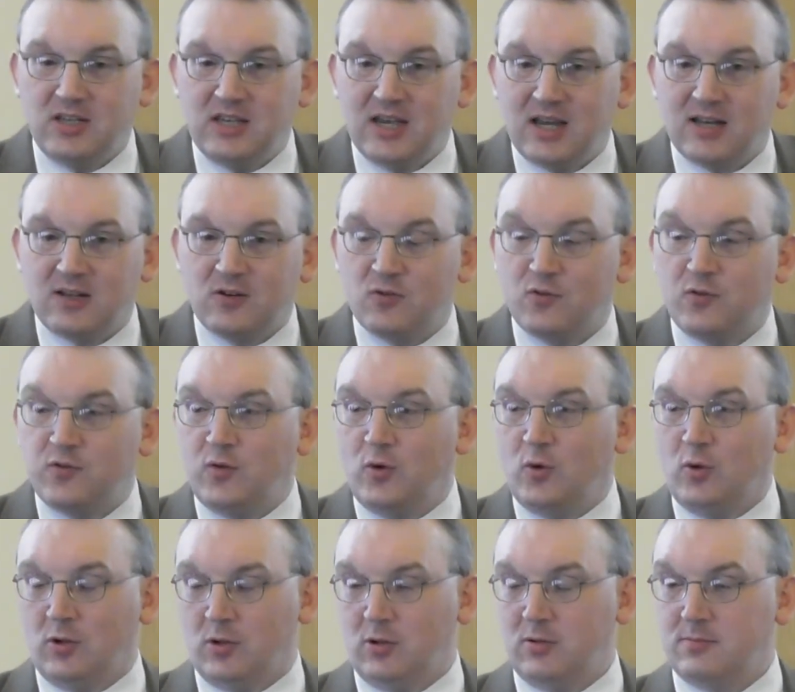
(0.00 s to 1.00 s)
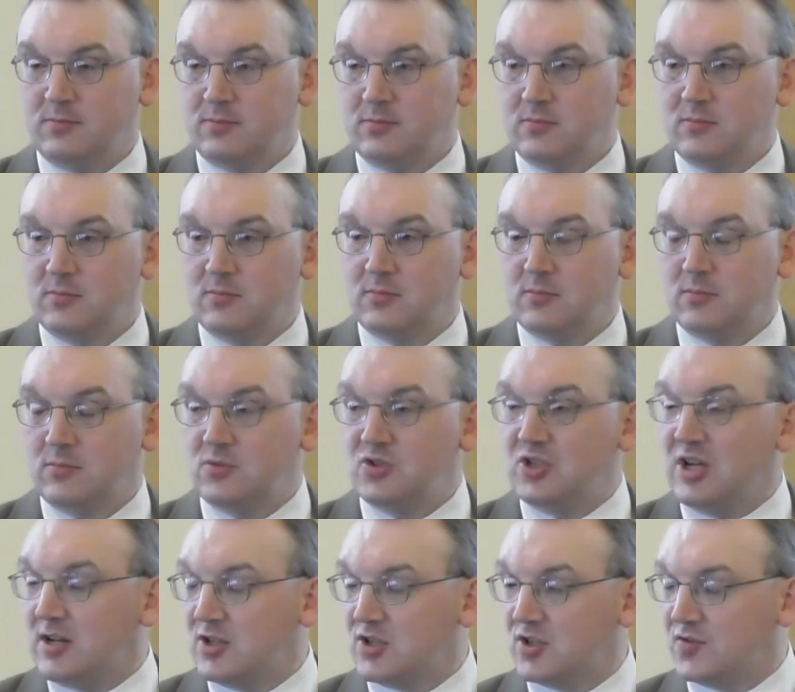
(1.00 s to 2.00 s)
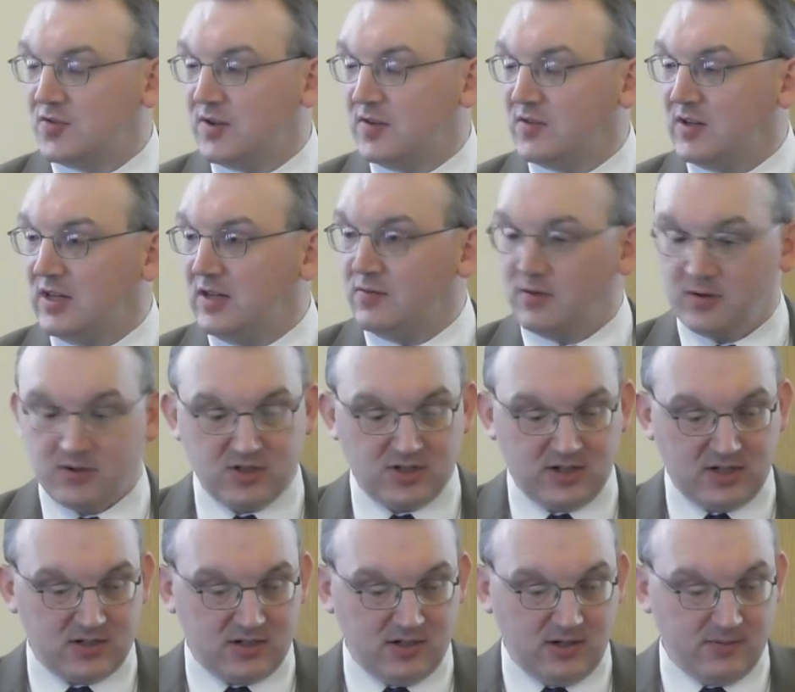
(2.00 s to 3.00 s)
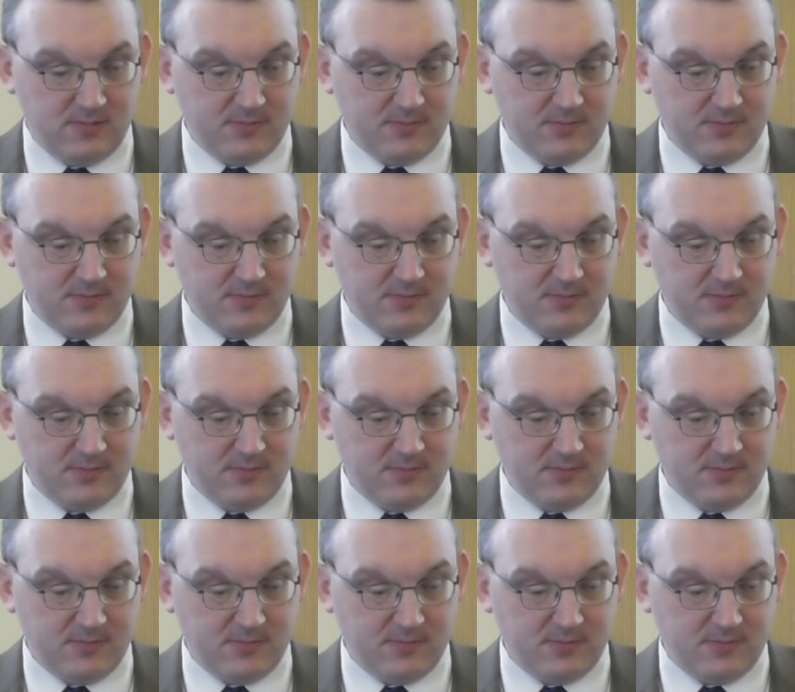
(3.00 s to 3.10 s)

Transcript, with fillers: yet full. Genesis 15, verse 16.